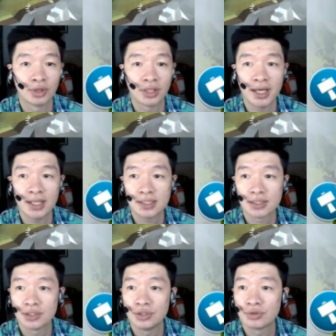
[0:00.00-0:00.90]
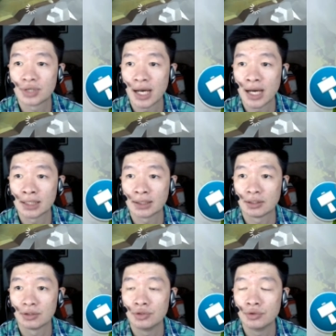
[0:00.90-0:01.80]
What else? You got
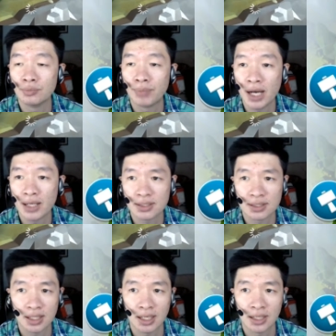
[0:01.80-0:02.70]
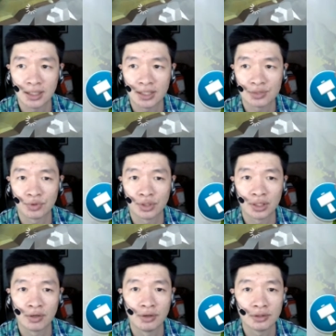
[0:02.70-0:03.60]
new bucks, and that's what they
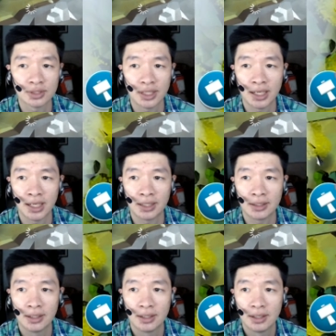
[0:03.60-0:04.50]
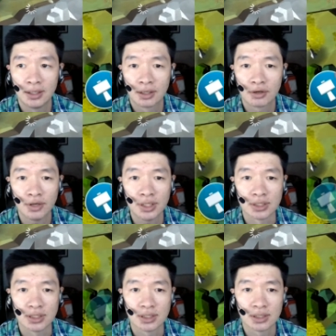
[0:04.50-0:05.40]
calls, and
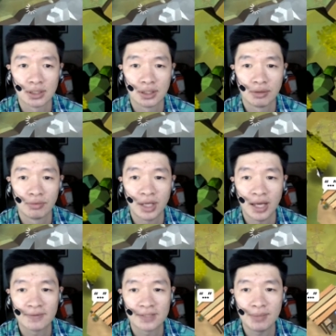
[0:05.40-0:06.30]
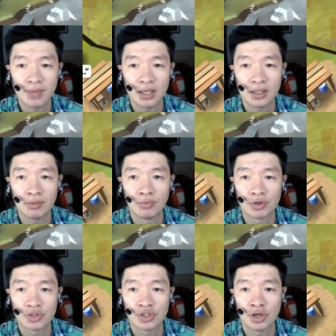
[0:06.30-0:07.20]
coins. We have some other
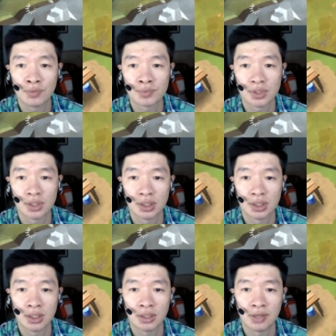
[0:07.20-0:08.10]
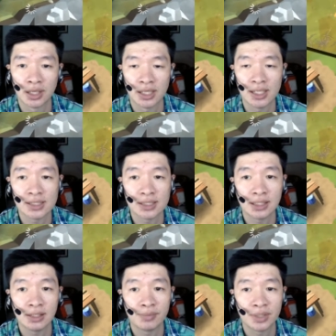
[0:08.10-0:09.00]
workshops. Right, it's a
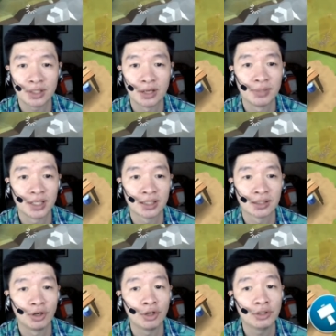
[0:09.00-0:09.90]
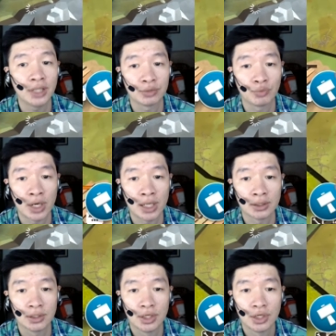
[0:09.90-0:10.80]
little bit complicated on that
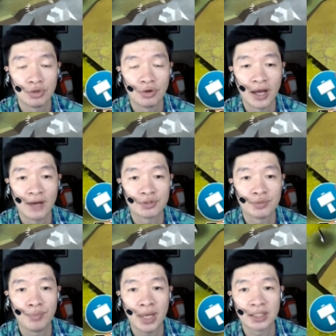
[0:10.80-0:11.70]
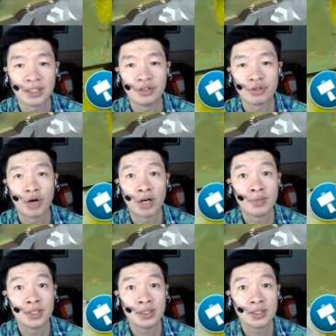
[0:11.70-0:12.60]
one. You have to make the
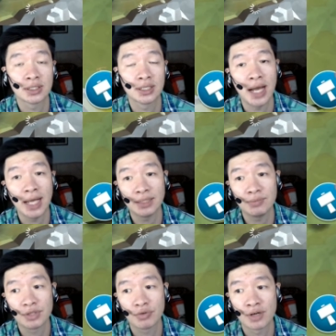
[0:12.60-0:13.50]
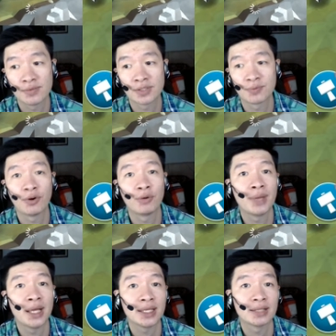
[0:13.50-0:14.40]
requirements, item requirements for
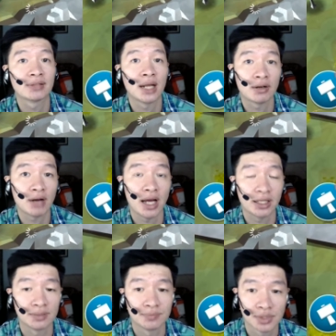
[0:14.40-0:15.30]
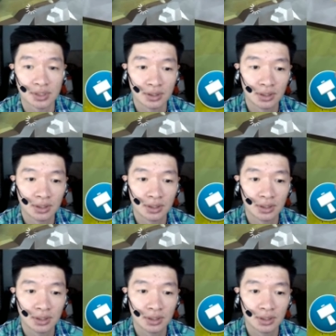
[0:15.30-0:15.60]
making narrow items.